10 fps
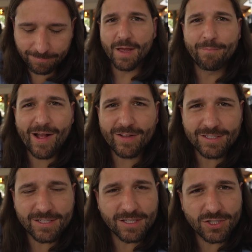It
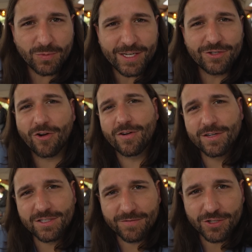balances the sweet
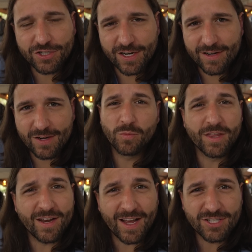tartness of the cherry with
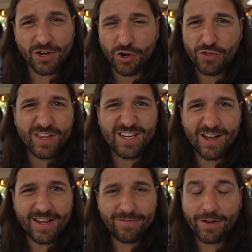a nice earthy,
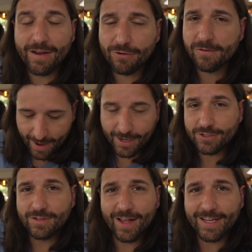nutty flavor. I
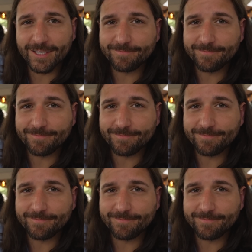actually like it.